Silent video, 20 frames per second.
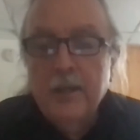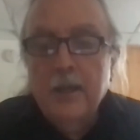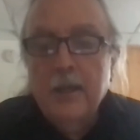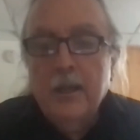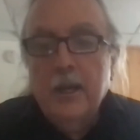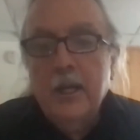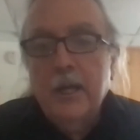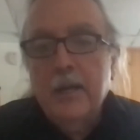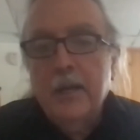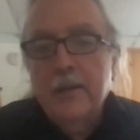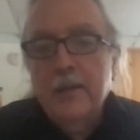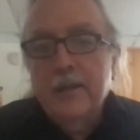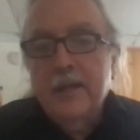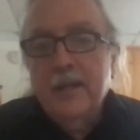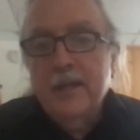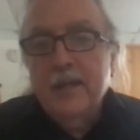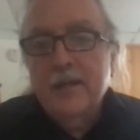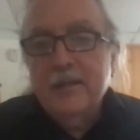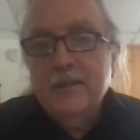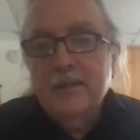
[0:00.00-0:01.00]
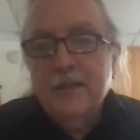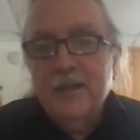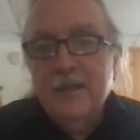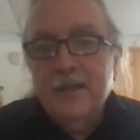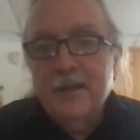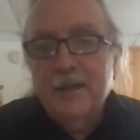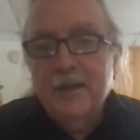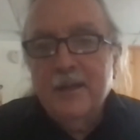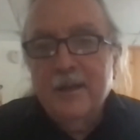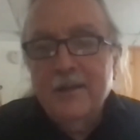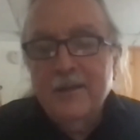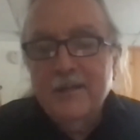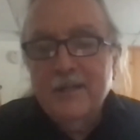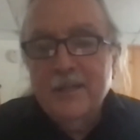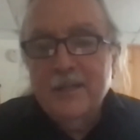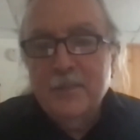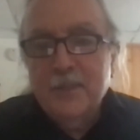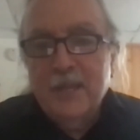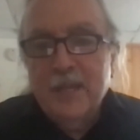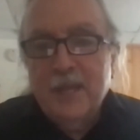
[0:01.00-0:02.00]
and
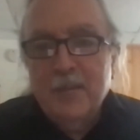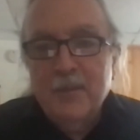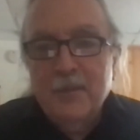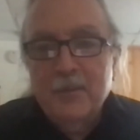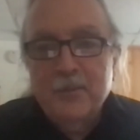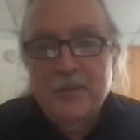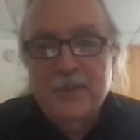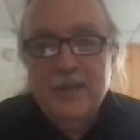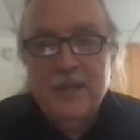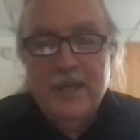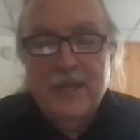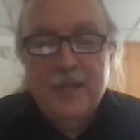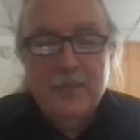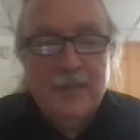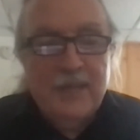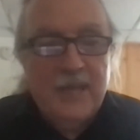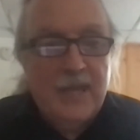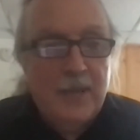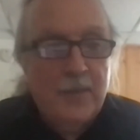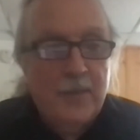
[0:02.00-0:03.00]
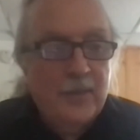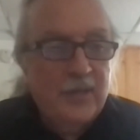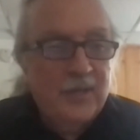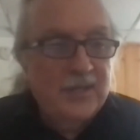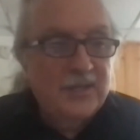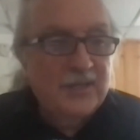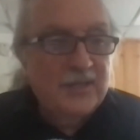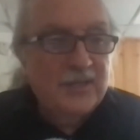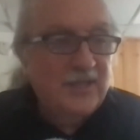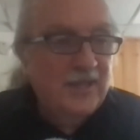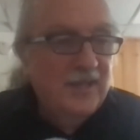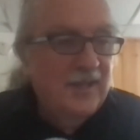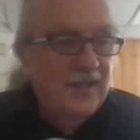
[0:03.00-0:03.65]
Tim came up with the name Campus.